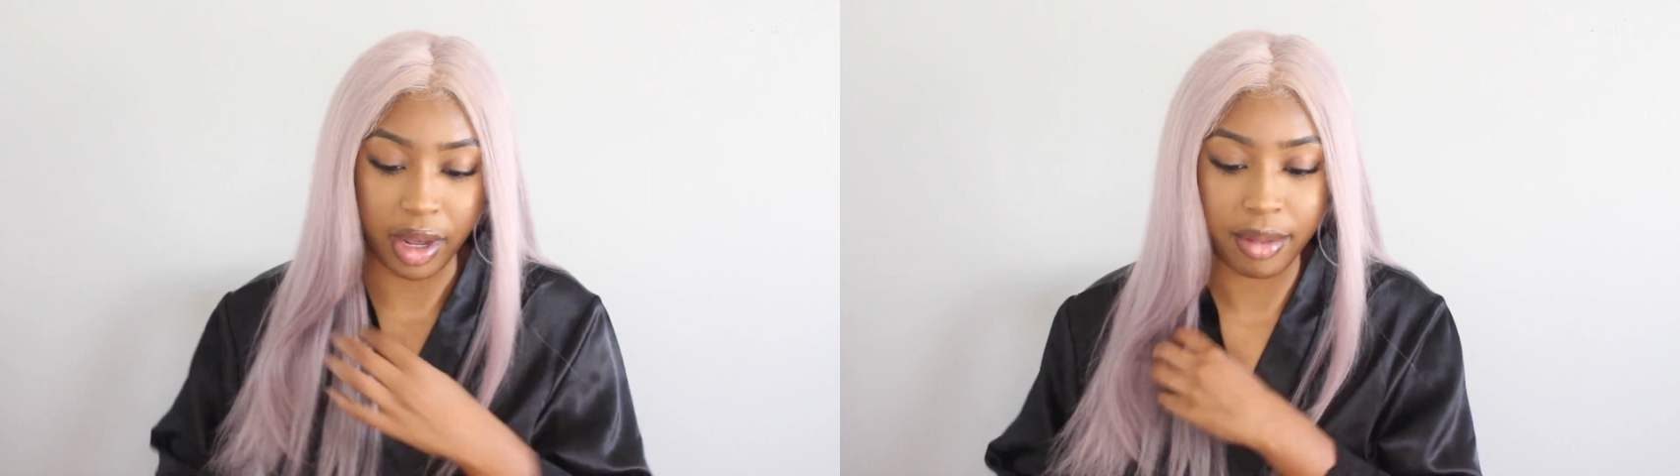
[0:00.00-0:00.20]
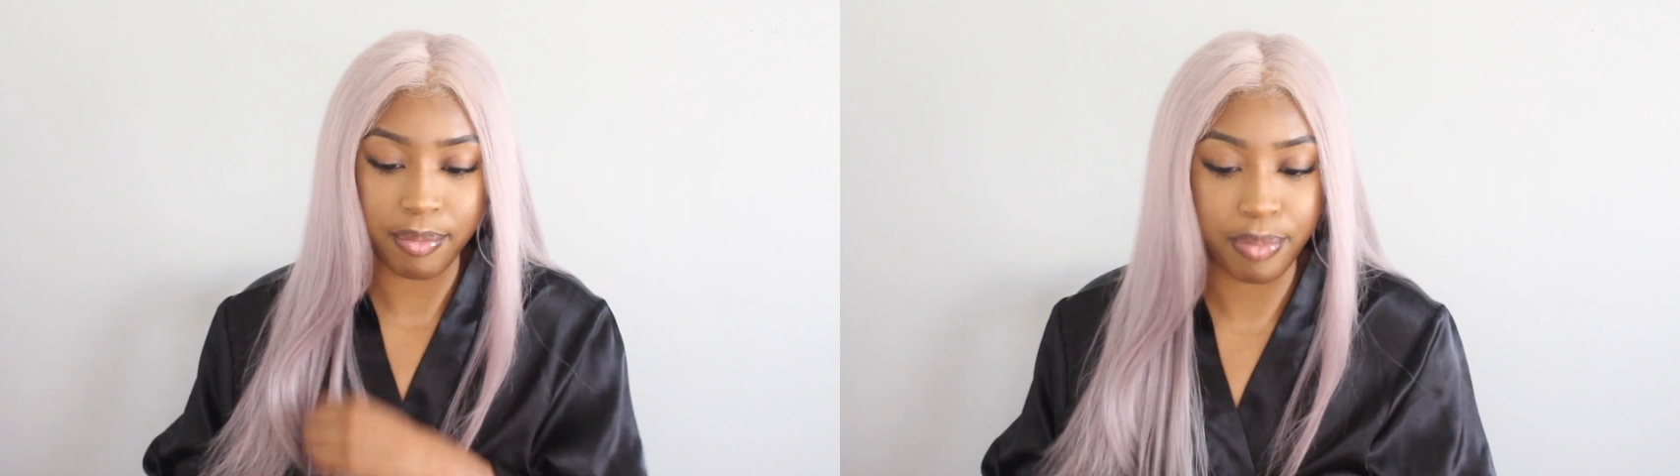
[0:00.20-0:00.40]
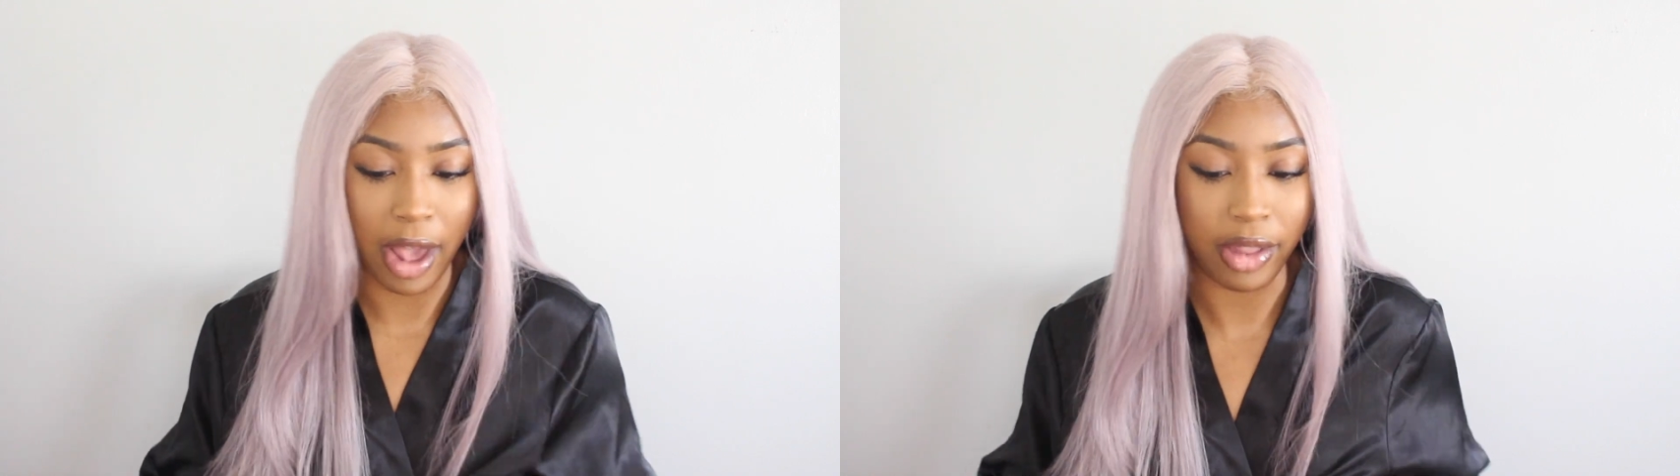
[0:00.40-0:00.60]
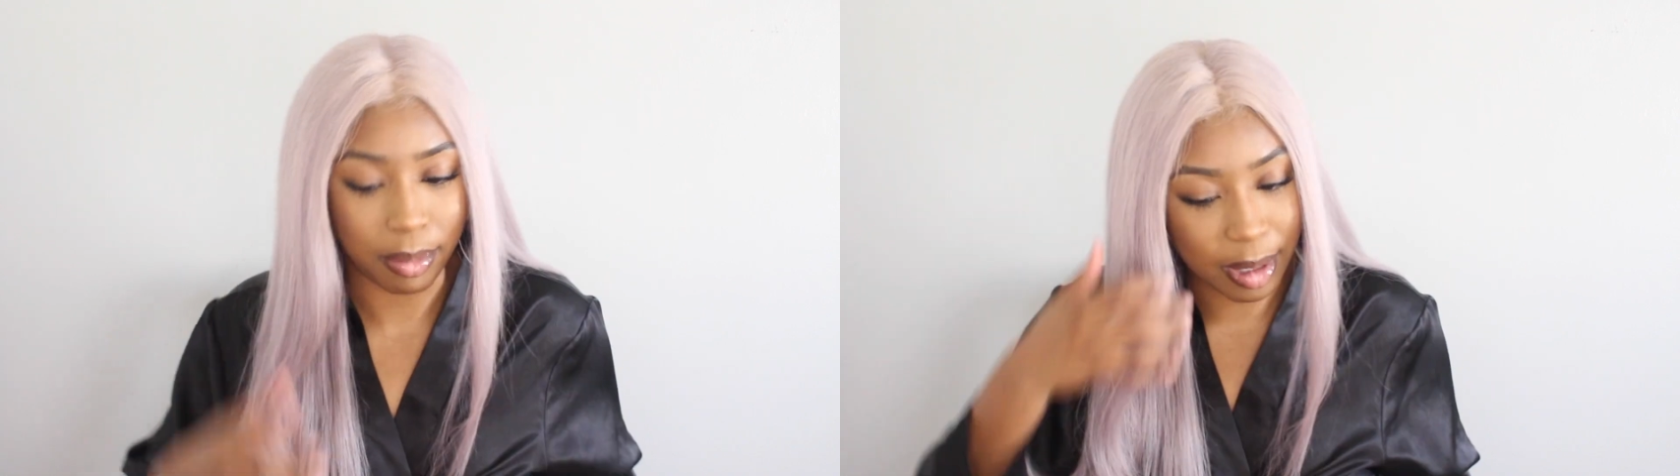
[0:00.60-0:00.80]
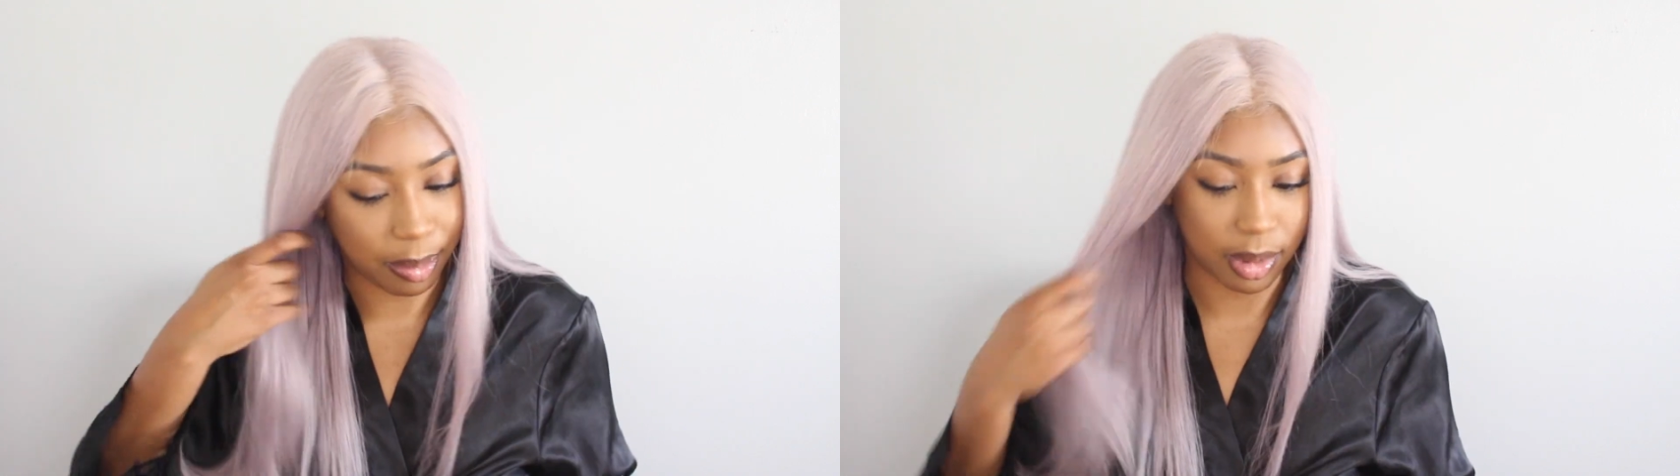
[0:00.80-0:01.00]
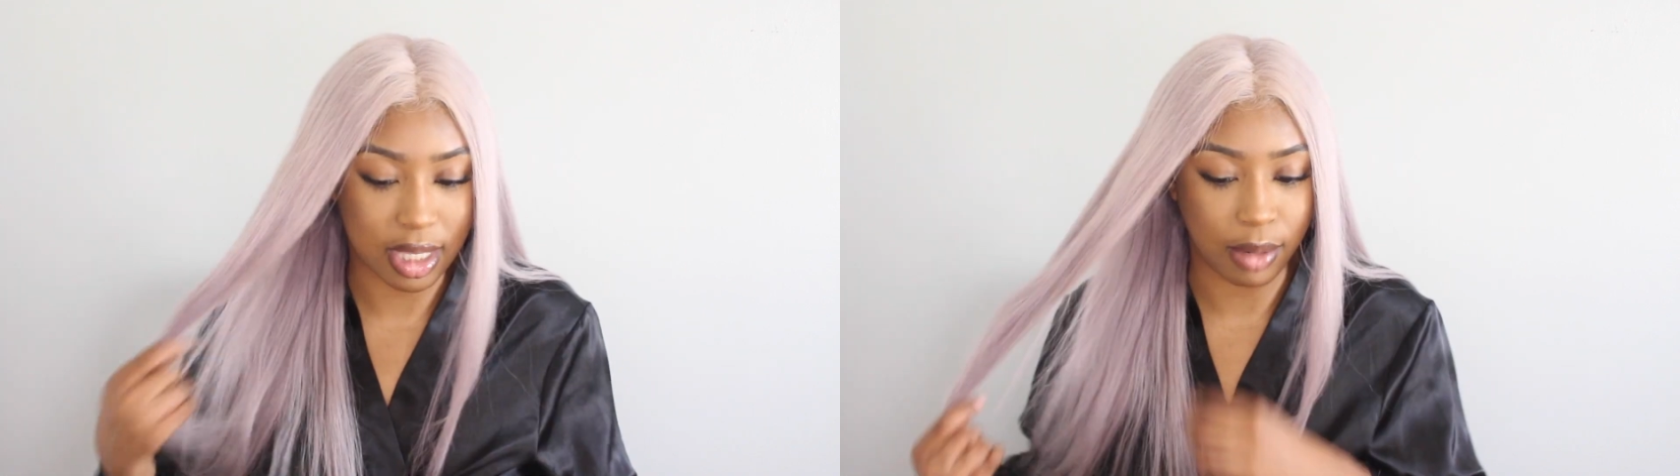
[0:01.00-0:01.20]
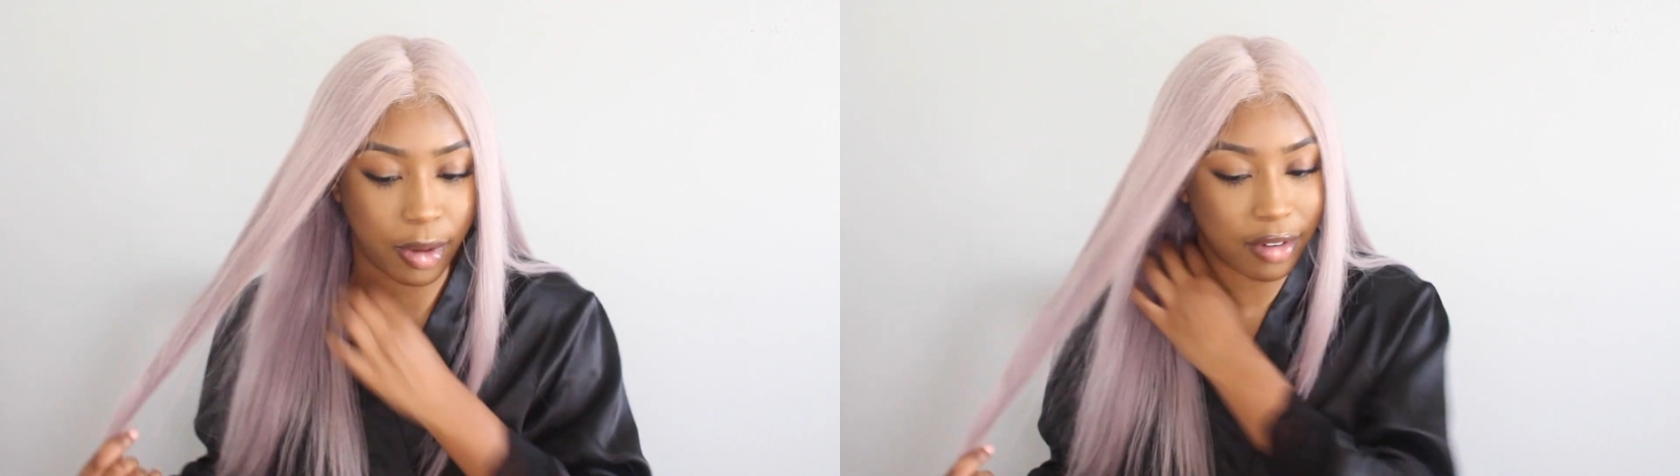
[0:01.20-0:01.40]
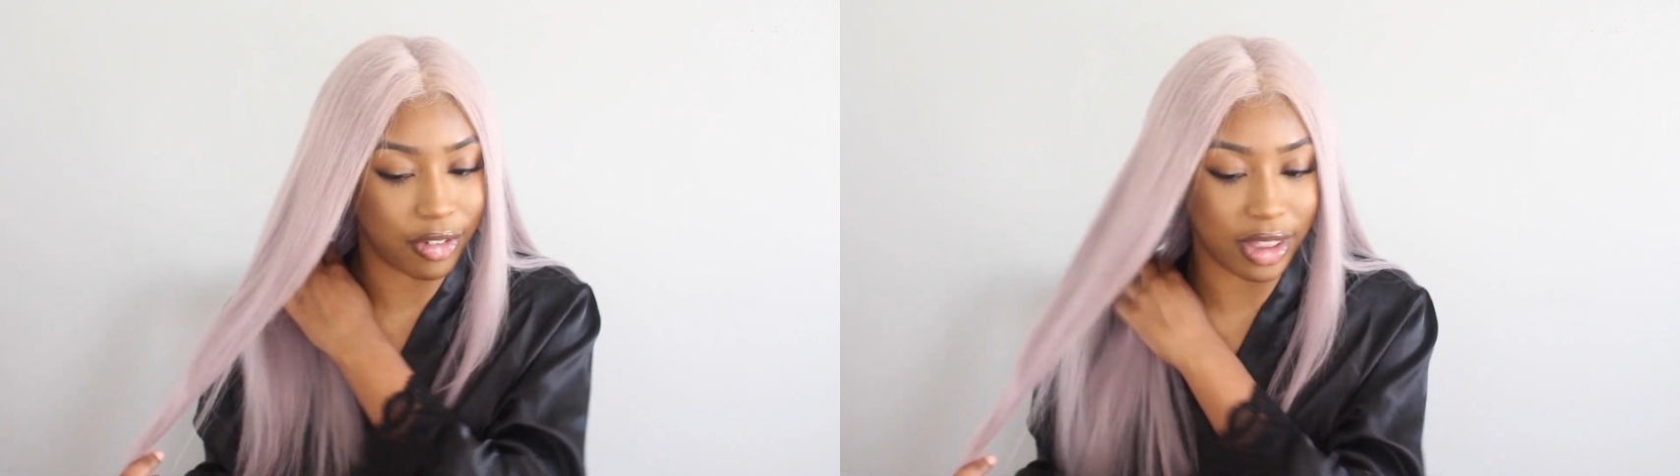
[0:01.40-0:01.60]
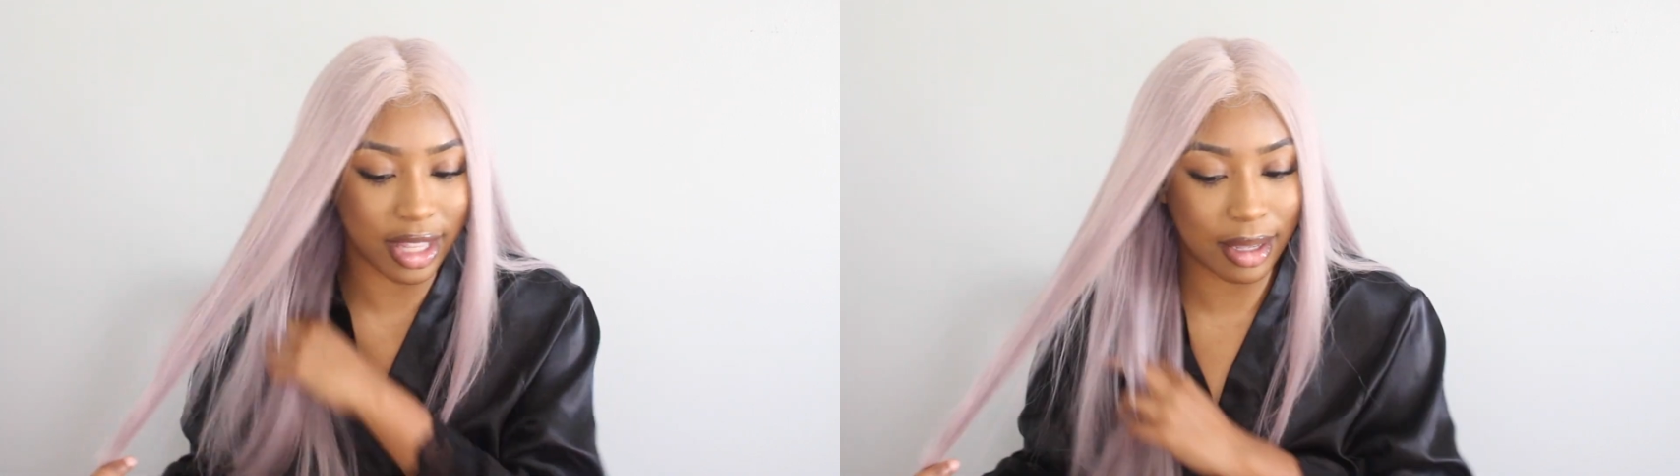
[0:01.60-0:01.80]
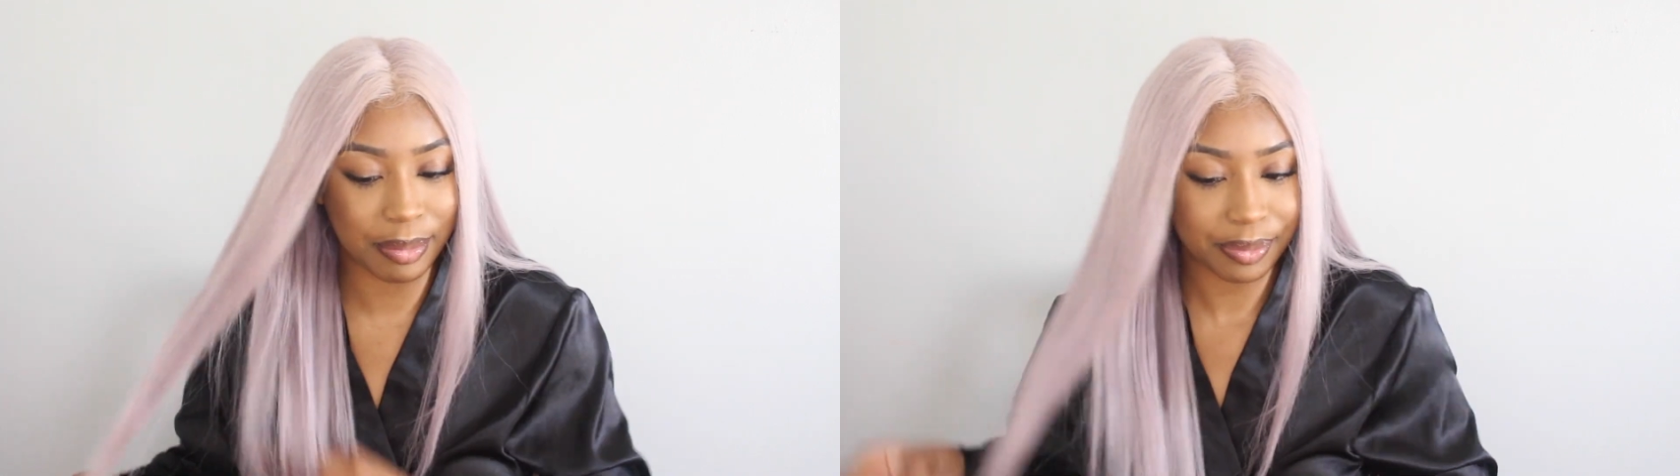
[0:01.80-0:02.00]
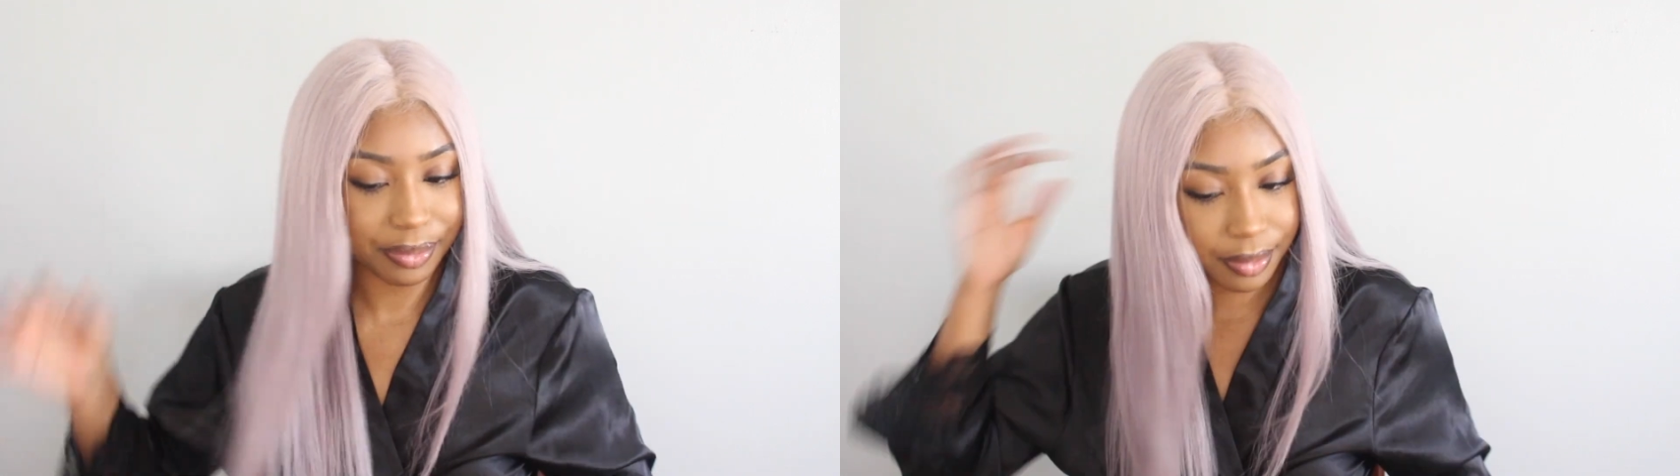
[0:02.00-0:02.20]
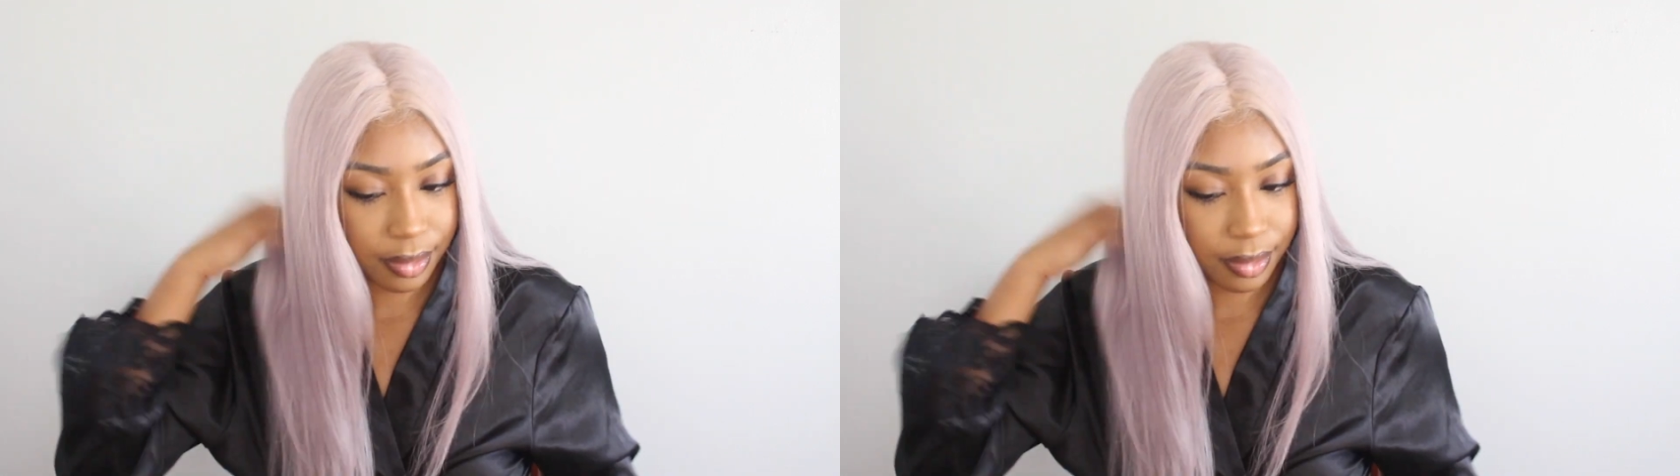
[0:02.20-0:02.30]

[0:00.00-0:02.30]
what other people said worked for them.